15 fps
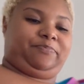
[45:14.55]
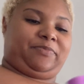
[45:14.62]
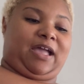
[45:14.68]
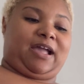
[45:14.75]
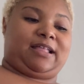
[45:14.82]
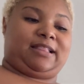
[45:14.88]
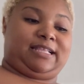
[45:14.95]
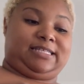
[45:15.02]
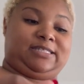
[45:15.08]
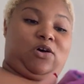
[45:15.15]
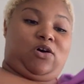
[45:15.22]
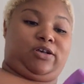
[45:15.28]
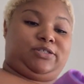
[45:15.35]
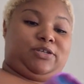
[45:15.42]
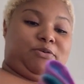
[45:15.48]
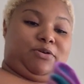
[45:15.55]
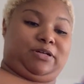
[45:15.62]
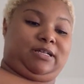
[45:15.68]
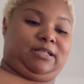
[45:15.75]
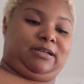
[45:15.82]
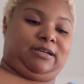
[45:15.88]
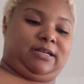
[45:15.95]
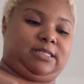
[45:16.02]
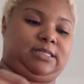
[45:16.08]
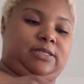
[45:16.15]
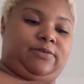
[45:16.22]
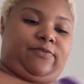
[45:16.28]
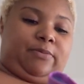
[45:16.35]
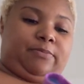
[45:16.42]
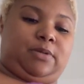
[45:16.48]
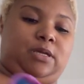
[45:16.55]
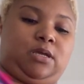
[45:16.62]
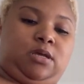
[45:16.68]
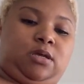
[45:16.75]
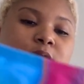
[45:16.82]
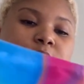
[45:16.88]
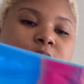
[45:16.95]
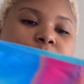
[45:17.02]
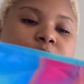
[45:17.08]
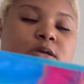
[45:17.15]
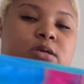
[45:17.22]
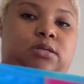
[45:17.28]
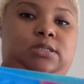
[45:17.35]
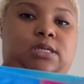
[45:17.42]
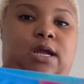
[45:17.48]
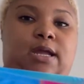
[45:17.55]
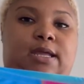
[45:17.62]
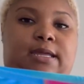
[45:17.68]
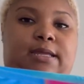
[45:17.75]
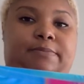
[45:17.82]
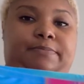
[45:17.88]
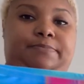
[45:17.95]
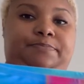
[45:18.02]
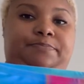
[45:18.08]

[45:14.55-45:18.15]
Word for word: I got these also on clearance from Target.